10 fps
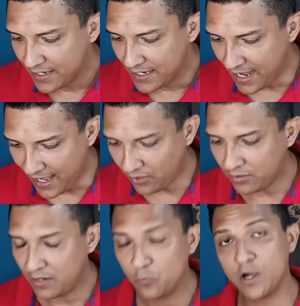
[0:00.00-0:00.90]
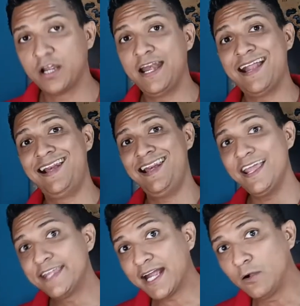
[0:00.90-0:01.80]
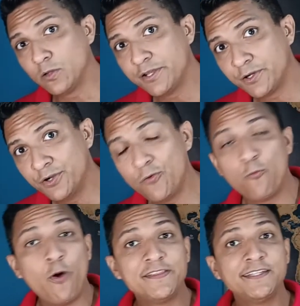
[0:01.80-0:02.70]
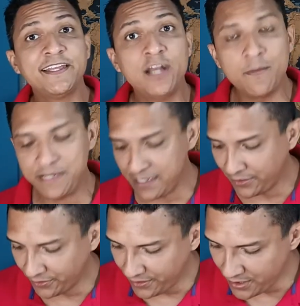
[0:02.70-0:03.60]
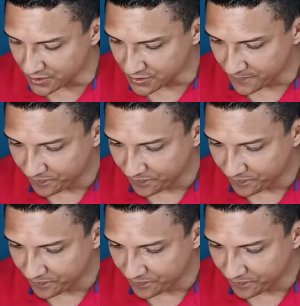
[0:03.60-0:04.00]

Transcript: Now, we're gonna let the calculator know what the denominator is.